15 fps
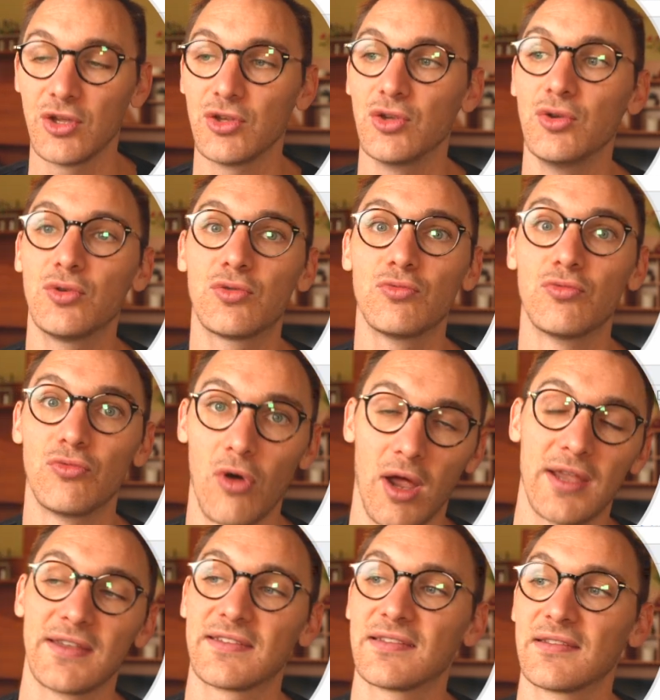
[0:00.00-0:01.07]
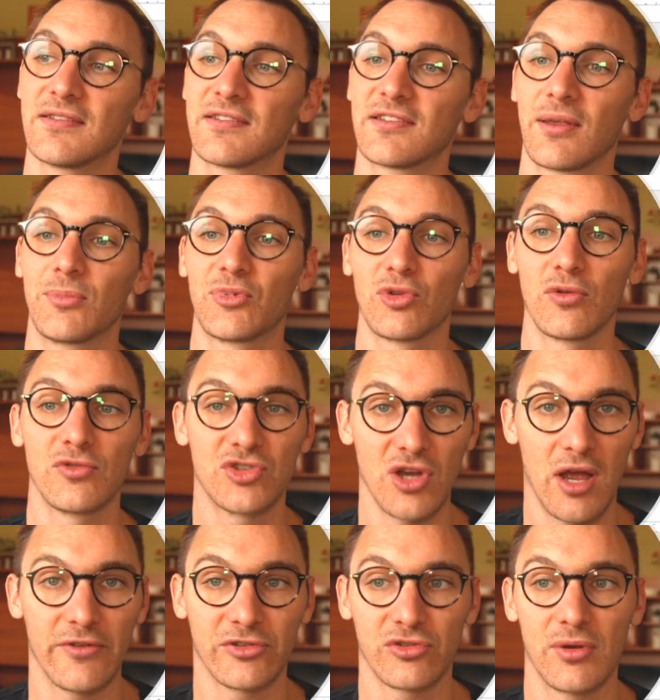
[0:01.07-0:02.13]
you write some sort of
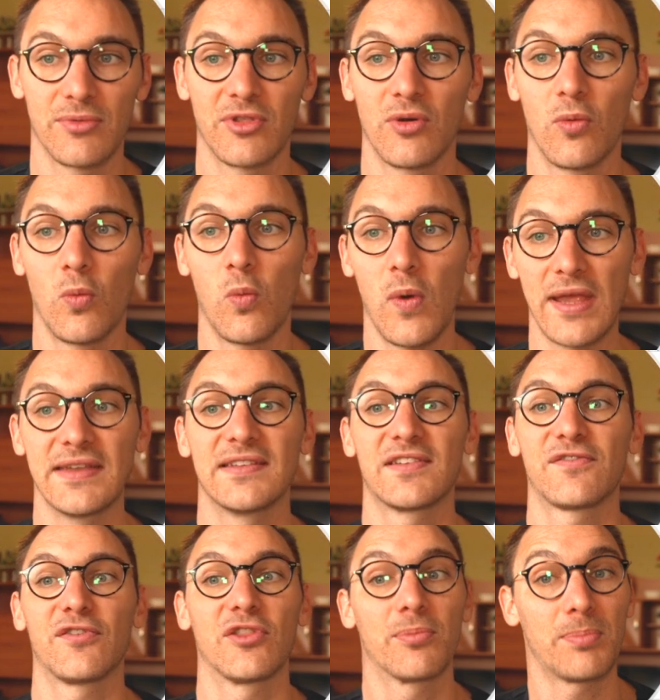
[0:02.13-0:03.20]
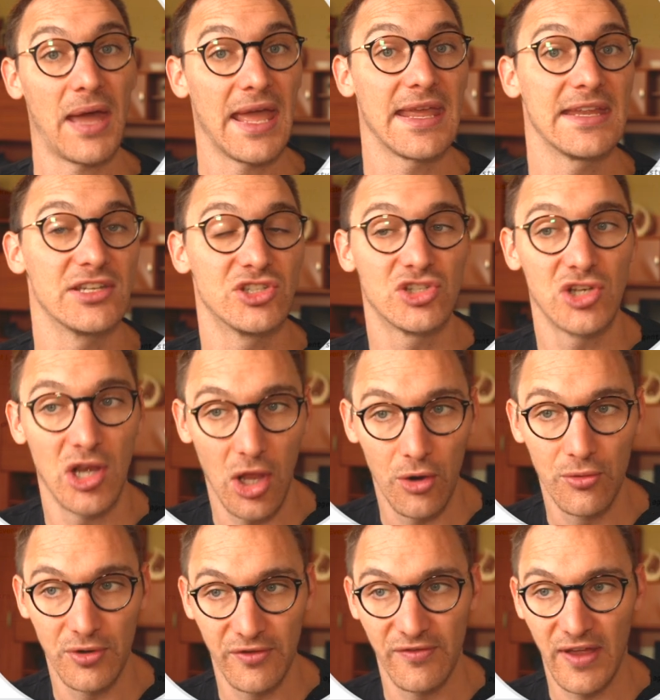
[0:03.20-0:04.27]
JavaScript that waits for the page
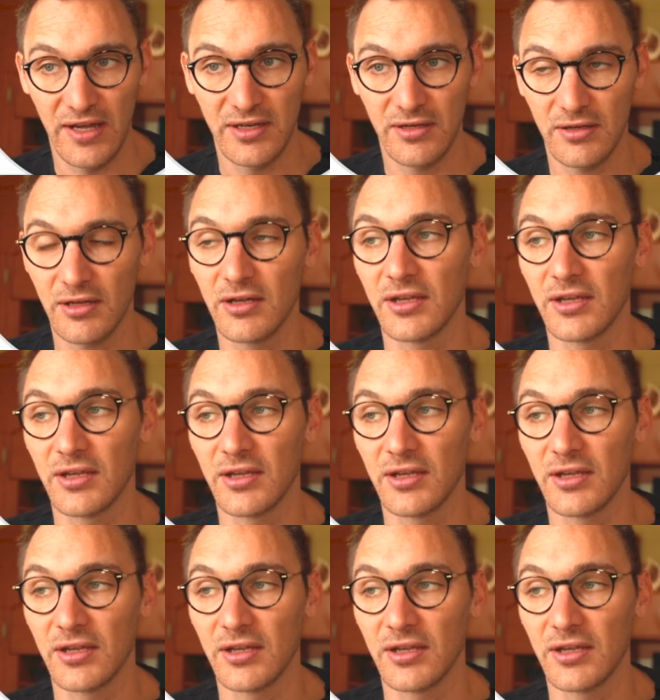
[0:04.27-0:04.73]
load event.